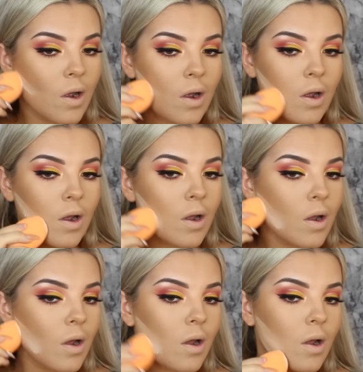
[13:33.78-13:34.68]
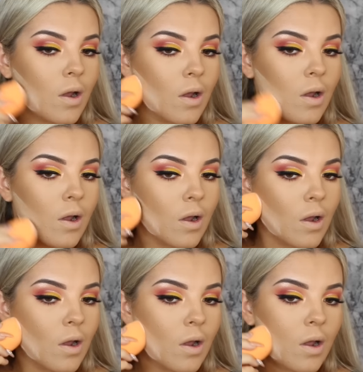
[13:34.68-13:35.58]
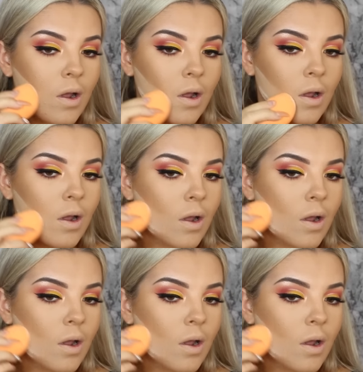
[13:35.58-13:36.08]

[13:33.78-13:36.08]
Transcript: (no one is talking)